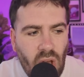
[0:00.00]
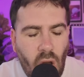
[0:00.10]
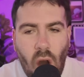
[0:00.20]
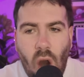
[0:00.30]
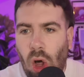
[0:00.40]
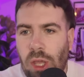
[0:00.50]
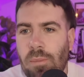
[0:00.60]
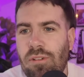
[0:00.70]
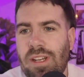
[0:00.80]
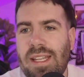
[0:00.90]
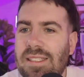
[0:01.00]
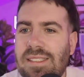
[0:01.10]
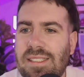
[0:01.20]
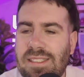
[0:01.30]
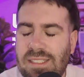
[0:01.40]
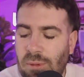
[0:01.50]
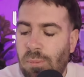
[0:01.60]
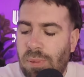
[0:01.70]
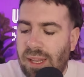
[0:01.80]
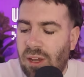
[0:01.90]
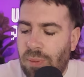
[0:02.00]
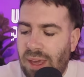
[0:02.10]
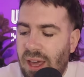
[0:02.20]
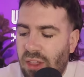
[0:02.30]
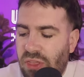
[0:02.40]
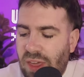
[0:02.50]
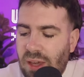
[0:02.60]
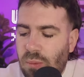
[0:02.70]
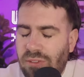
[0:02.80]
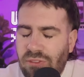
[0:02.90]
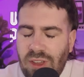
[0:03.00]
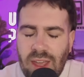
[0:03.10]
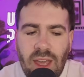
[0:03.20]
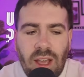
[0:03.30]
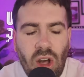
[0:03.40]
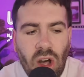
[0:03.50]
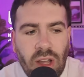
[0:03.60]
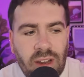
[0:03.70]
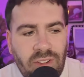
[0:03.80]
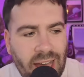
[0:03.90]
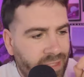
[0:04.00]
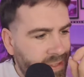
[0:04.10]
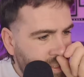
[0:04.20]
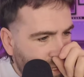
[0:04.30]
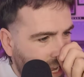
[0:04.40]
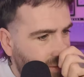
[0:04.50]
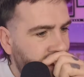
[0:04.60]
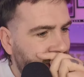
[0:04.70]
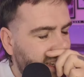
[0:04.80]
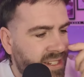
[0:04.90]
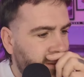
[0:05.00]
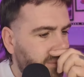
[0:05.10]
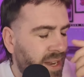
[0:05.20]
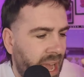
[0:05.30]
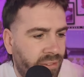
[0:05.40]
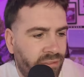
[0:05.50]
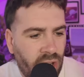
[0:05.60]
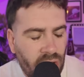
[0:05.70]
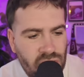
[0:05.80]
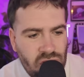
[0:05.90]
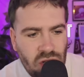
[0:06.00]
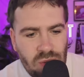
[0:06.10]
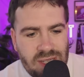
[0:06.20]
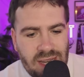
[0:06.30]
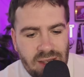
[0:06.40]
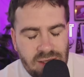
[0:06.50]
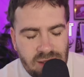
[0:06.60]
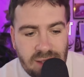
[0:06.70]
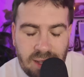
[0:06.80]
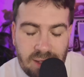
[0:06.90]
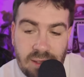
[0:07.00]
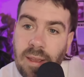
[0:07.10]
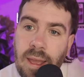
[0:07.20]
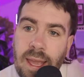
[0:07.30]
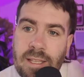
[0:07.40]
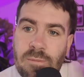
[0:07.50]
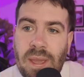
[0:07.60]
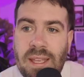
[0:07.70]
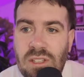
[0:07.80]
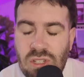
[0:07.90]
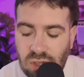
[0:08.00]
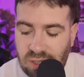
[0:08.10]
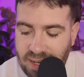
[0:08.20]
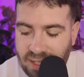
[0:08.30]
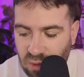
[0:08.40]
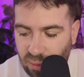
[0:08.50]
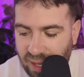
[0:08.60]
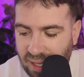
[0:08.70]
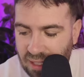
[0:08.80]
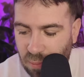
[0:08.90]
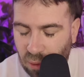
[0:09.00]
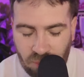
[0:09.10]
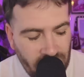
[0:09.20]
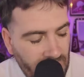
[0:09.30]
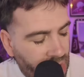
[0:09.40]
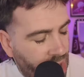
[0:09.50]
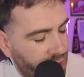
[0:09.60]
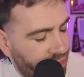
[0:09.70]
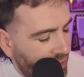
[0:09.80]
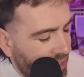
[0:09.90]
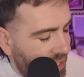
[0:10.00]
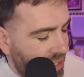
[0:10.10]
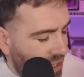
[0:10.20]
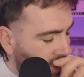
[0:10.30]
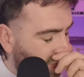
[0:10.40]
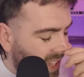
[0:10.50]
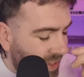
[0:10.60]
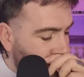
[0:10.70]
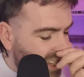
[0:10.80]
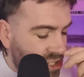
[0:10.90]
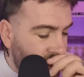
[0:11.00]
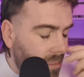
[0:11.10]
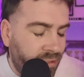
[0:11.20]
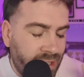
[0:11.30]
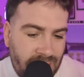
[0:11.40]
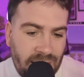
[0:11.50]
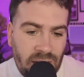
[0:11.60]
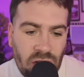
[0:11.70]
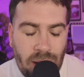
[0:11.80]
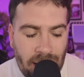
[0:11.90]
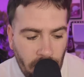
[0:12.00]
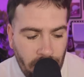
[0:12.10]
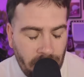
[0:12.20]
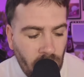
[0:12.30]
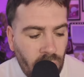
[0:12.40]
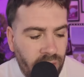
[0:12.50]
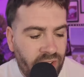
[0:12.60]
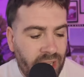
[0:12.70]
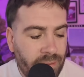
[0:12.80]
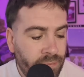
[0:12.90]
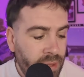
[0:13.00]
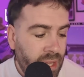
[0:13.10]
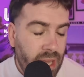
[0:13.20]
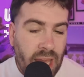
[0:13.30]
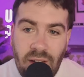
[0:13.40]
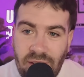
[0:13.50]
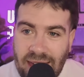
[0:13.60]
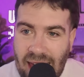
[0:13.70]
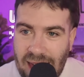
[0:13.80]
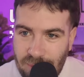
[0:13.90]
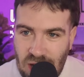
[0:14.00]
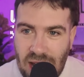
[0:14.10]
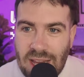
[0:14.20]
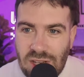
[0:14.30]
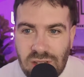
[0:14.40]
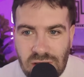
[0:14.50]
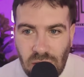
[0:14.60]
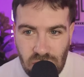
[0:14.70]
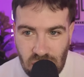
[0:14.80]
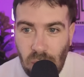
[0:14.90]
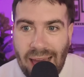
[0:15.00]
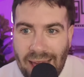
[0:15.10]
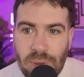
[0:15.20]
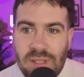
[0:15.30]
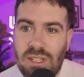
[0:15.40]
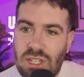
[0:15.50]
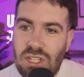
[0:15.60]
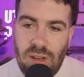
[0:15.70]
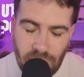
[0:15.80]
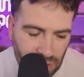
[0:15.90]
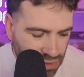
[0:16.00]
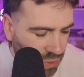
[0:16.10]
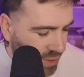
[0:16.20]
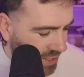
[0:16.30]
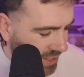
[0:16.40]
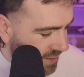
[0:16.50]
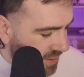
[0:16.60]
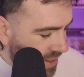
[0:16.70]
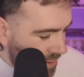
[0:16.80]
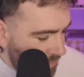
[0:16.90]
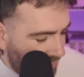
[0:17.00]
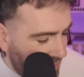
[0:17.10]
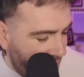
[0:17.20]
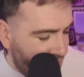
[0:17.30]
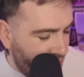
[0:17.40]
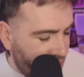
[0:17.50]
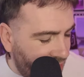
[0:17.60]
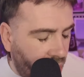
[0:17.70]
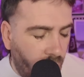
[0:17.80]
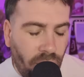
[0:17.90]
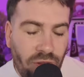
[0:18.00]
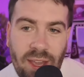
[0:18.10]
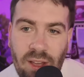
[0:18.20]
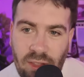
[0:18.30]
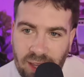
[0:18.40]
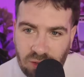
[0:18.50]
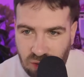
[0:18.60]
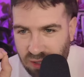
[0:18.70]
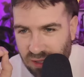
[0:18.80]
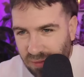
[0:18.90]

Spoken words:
hybrid his system up a little bit. I think we've kind of had the same system now for like 2 seasons, and it's been subtly tweaked. But I think this summer he's going to do a little bit more of a game changer to a position. I'm not talking getting rid of the whole thing. I think just